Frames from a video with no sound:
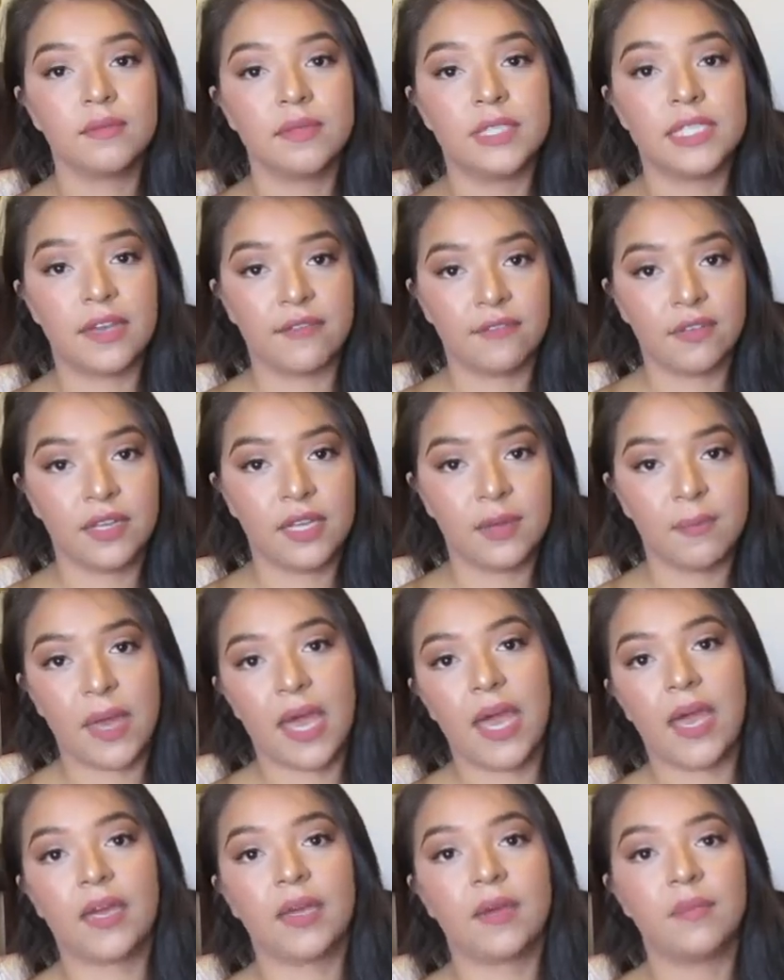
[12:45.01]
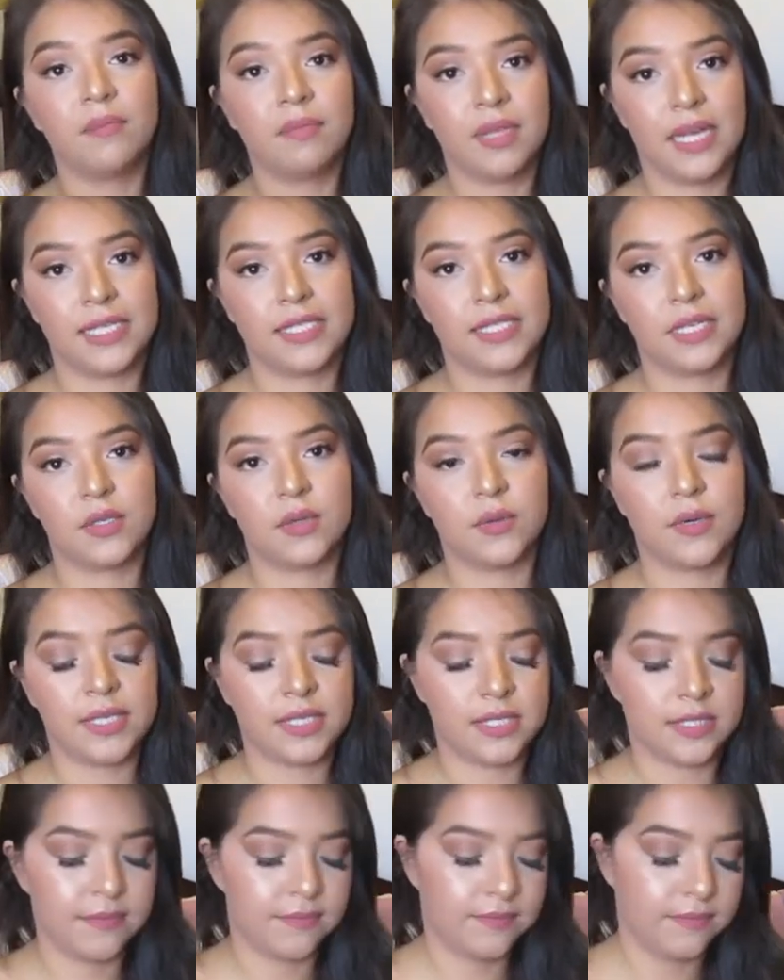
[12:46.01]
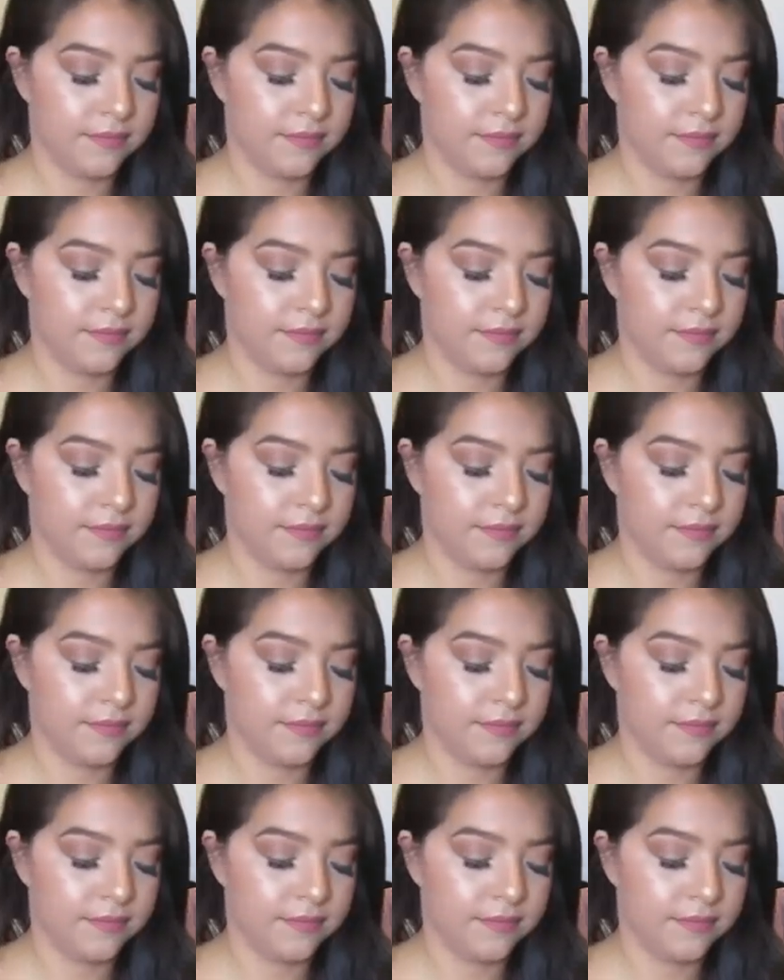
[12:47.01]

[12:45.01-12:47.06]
Definitely pack plastic toys.